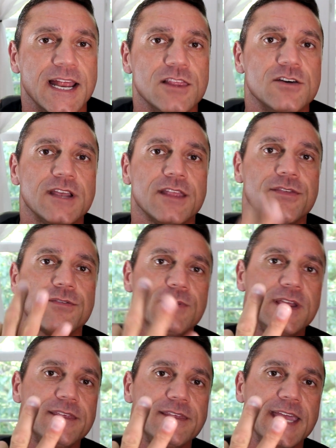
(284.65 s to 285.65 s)
And I look at
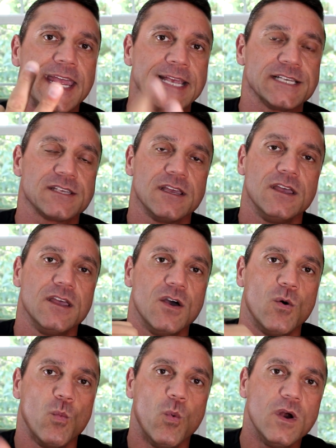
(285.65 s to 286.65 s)
three things.
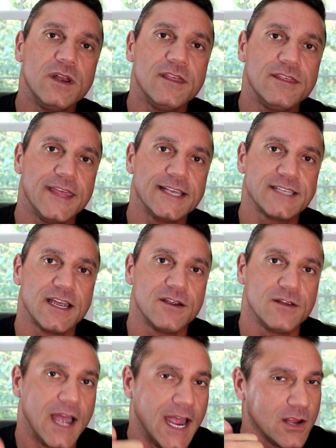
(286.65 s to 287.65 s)
One of the things
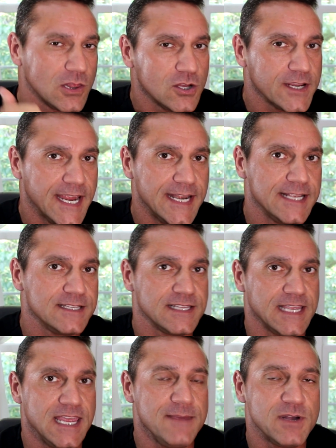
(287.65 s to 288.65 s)
I look at
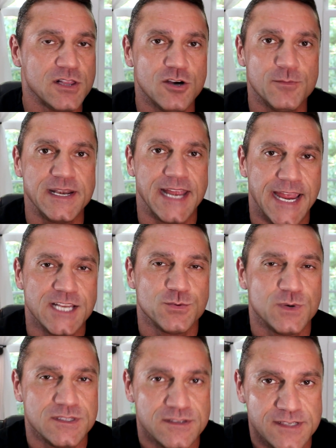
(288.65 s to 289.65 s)
is the hemoglobin
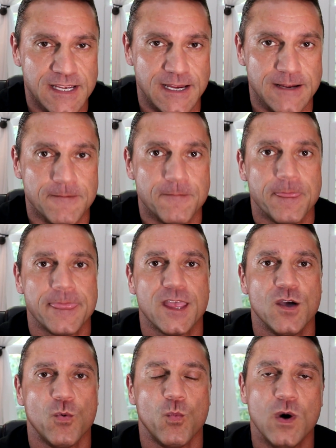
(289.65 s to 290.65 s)
H1C.
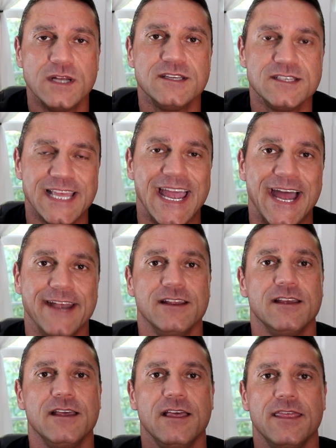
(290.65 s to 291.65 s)
What is that?
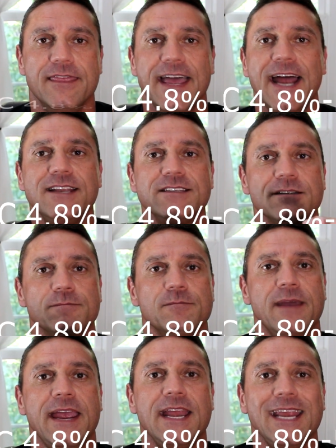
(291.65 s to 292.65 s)
That is a
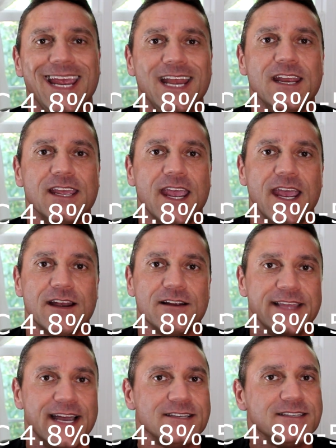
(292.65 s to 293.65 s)
main
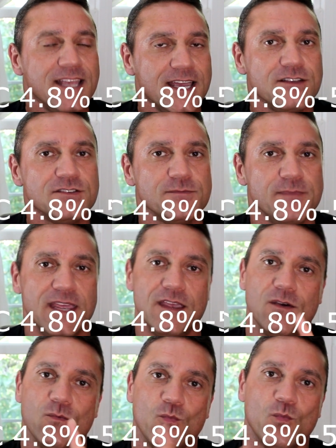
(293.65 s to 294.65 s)
indicator that tells
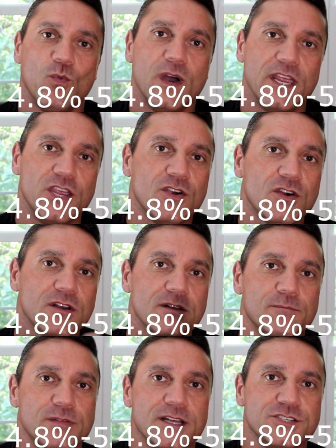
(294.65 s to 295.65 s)
me what your
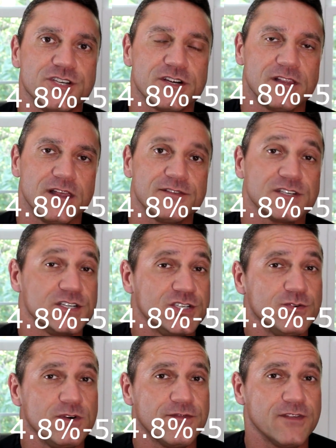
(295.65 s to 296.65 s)
blood sugar levels are
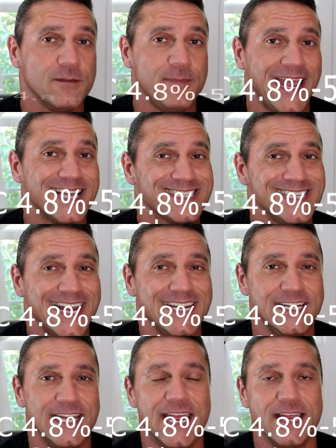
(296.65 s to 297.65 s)
doing for the past
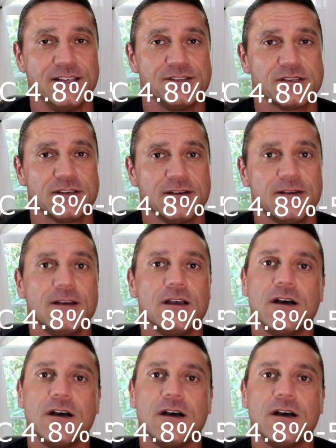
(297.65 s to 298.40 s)
90 days.